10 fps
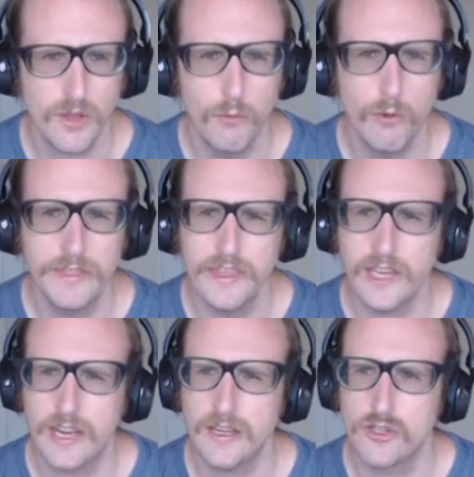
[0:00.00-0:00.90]
One thing
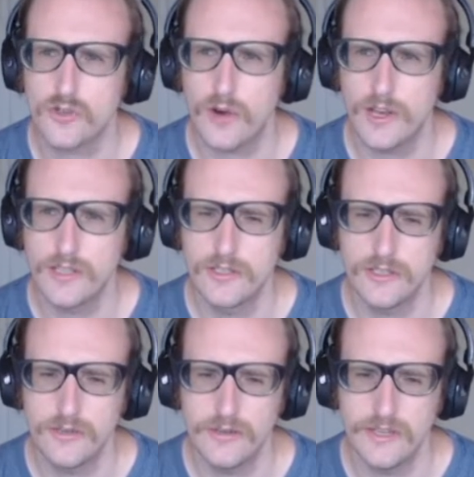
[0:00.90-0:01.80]
I can try to
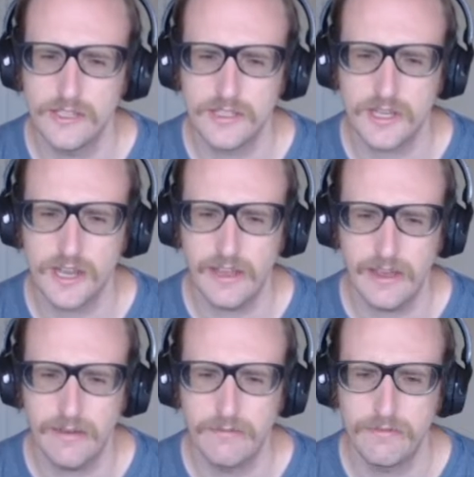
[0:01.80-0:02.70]
do is I
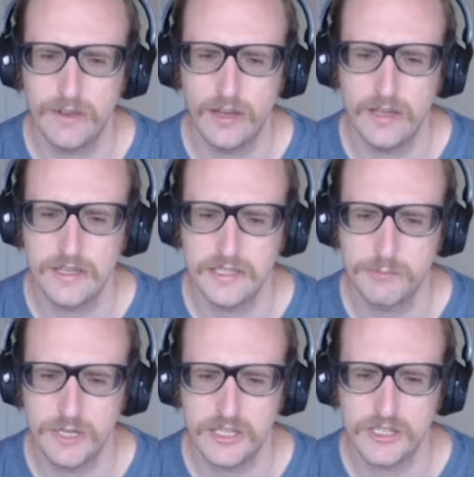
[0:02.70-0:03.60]
have
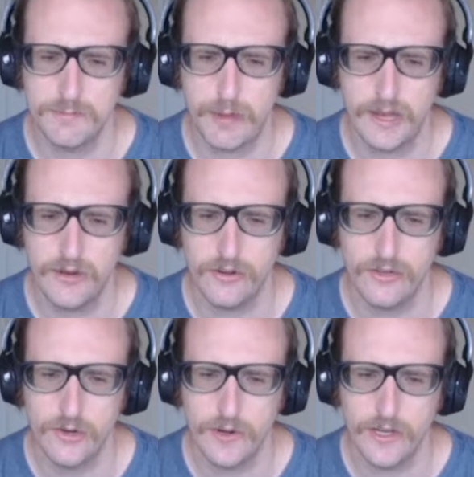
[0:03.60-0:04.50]
some
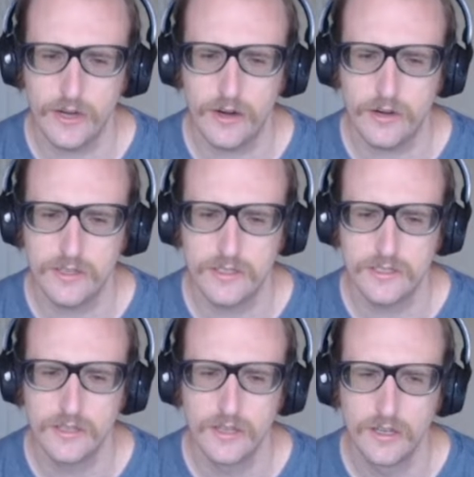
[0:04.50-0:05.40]
expired credit
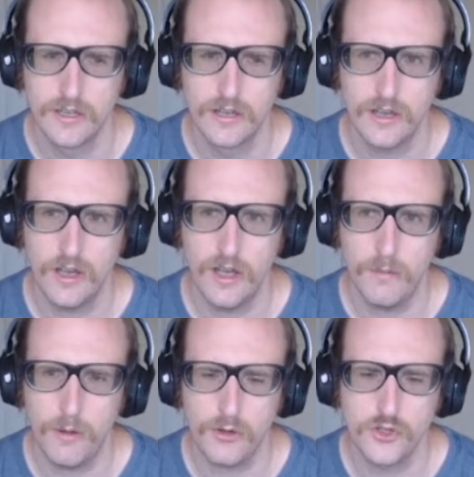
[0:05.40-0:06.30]
cards.
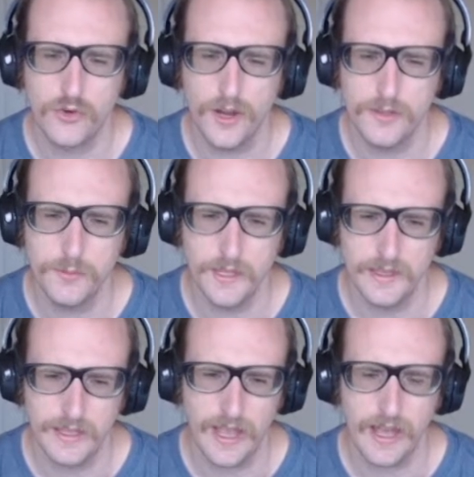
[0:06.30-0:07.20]
I'll try
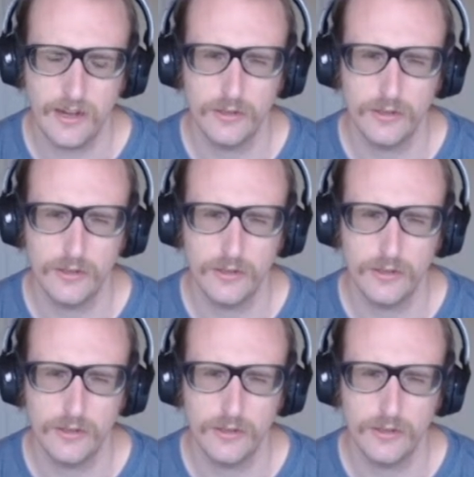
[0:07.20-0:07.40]
doing that.